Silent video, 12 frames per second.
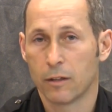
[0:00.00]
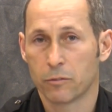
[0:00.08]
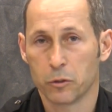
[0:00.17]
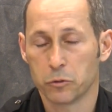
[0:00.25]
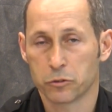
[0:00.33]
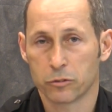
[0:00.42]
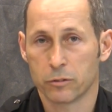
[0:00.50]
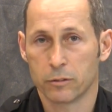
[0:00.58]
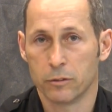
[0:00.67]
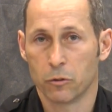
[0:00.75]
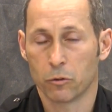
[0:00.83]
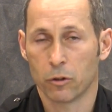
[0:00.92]
Those are
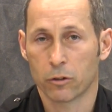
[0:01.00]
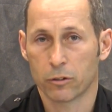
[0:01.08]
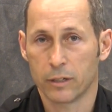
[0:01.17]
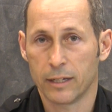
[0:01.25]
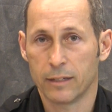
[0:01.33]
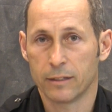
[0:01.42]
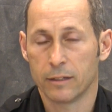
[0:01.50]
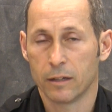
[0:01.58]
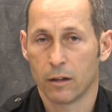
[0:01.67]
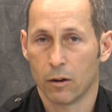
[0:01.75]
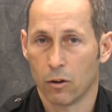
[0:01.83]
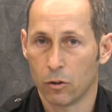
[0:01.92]
no longer needed.
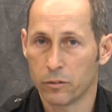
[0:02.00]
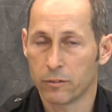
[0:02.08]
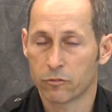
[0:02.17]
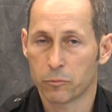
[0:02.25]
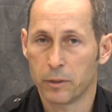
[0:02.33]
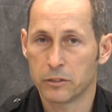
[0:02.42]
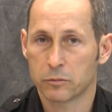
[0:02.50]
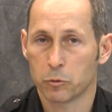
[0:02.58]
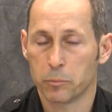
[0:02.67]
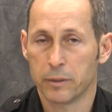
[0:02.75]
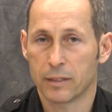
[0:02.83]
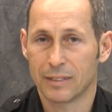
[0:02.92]
All the information will
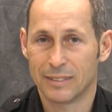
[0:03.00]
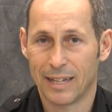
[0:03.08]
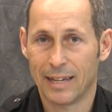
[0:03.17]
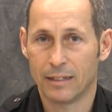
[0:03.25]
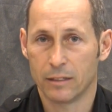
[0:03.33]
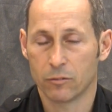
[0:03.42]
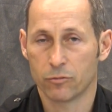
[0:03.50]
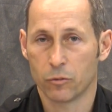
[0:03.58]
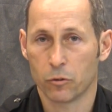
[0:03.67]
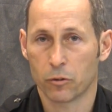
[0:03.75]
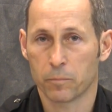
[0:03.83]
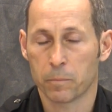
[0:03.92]
be contained in the
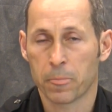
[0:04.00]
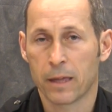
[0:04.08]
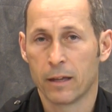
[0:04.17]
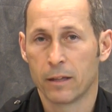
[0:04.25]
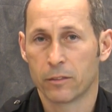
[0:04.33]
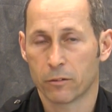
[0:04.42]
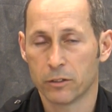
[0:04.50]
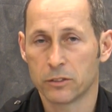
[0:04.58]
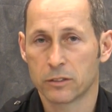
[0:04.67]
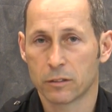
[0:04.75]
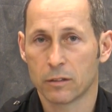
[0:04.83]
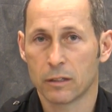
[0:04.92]
form. There is
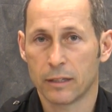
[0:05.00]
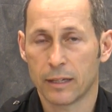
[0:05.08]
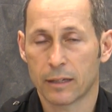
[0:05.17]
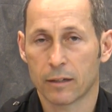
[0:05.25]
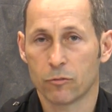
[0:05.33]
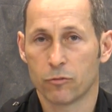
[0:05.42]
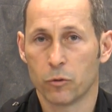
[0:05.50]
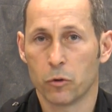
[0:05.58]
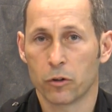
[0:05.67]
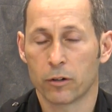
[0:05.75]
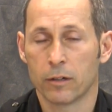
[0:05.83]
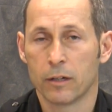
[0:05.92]
still a link
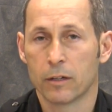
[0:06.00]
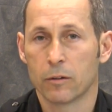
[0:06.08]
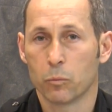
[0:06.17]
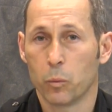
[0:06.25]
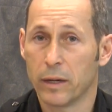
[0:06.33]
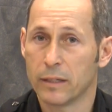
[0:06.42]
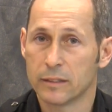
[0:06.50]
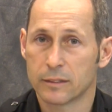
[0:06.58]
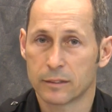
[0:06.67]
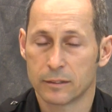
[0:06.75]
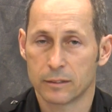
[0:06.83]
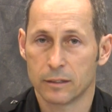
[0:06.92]
for
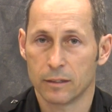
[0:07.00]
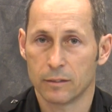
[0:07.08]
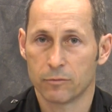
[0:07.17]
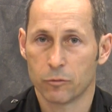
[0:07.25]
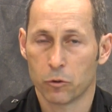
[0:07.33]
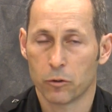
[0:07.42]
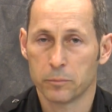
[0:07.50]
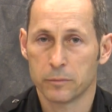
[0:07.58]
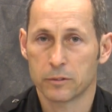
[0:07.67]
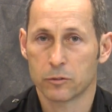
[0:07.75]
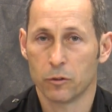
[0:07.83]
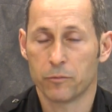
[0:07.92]
witness form.
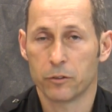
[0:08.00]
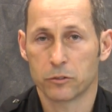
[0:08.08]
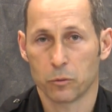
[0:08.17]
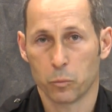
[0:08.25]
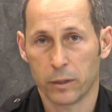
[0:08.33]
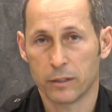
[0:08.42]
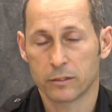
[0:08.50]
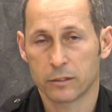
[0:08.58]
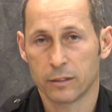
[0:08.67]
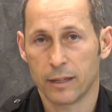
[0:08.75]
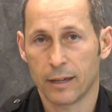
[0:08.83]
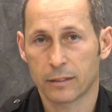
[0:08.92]
So if there's a witness to
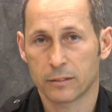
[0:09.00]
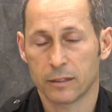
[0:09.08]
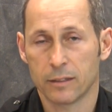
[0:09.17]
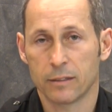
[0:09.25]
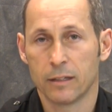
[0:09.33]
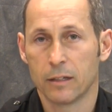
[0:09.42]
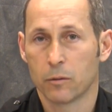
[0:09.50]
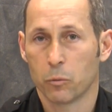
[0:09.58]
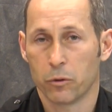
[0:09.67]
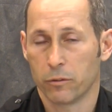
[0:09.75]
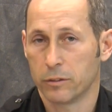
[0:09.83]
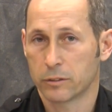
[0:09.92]
the accident,
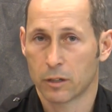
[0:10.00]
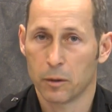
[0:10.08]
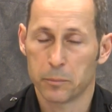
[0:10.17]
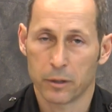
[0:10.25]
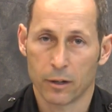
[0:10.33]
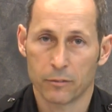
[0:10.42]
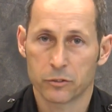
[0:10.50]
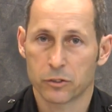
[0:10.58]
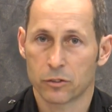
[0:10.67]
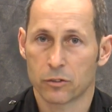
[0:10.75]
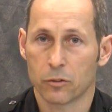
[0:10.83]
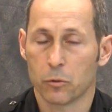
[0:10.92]
whether it's a company
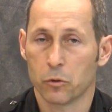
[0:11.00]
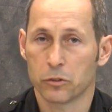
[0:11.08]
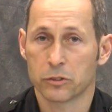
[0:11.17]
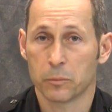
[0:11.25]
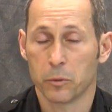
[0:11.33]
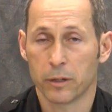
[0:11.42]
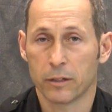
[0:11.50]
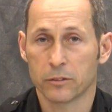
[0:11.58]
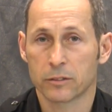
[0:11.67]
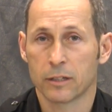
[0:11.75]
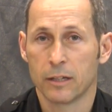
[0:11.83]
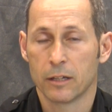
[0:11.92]
officer or someone
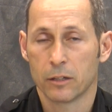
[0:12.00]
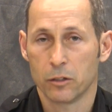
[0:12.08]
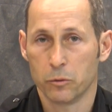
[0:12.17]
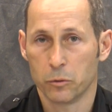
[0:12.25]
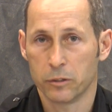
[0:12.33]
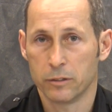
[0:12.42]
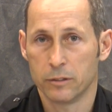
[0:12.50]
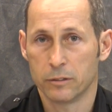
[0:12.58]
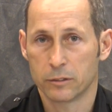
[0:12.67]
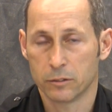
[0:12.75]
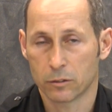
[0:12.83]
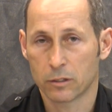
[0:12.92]
else, you would
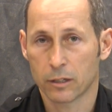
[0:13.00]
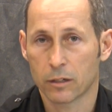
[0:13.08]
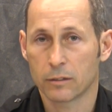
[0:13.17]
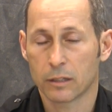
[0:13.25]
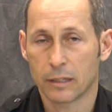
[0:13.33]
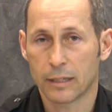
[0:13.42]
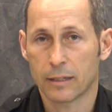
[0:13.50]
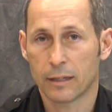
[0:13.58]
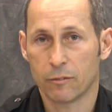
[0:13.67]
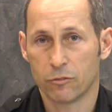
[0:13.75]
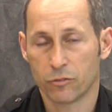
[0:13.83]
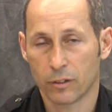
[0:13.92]
still click on the link
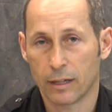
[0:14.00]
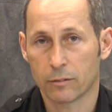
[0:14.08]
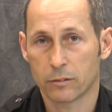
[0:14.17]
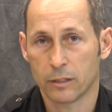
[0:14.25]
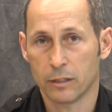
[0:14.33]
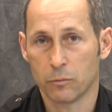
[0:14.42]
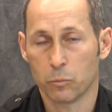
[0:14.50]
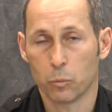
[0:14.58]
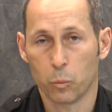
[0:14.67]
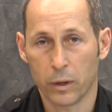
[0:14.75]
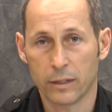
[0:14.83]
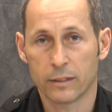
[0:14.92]
and fill out the
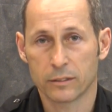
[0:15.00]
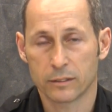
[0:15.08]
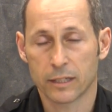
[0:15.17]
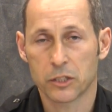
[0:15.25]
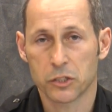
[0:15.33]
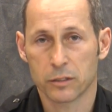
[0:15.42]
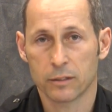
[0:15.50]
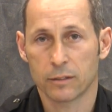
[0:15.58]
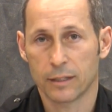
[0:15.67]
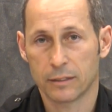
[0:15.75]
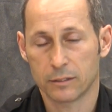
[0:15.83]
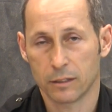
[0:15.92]
witness section.
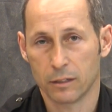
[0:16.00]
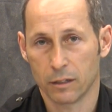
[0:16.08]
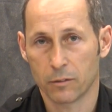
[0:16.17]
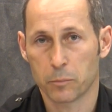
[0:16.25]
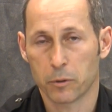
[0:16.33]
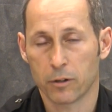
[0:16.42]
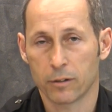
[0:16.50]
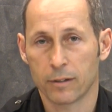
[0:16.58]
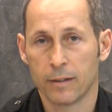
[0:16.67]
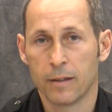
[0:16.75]
That's in another part.